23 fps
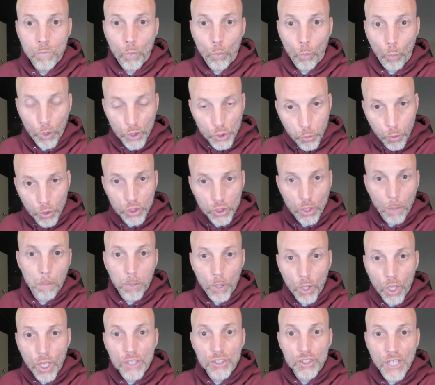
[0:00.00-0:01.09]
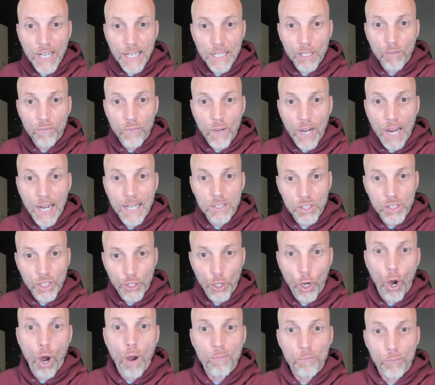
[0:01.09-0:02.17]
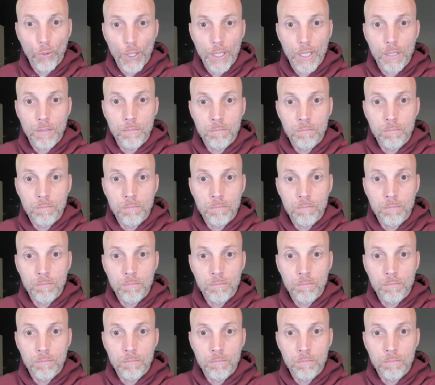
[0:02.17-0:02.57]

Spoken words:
which was a blood sacrifice, an offering.